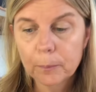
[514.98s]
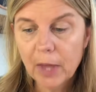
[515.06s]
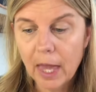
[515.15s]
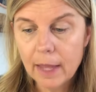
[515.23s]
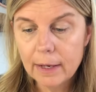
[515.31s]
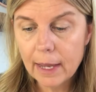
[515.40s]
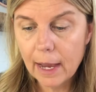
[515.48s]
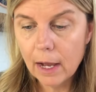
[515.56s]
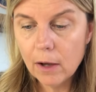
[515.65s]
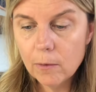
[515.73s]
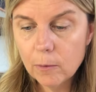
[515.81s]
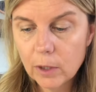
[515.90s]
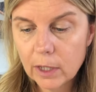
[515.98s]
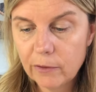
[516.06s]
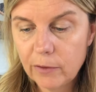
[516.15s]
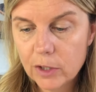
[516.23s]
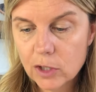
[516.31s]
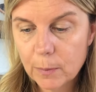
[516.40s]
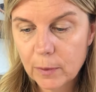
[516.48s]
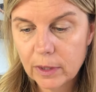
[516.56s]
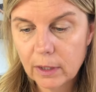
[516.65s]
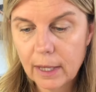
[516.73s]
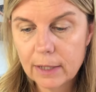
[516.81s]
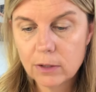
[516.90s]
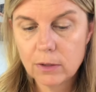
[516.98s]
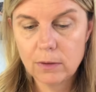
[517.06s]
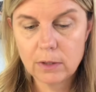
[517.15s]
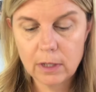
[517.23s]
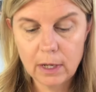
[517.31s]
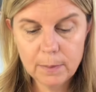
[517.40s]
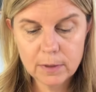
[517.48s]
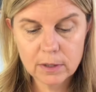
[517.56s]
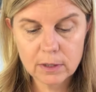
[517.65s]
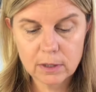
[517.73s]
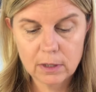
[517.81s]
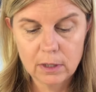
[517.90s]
And now we're gonna finish up with the last 2 steps.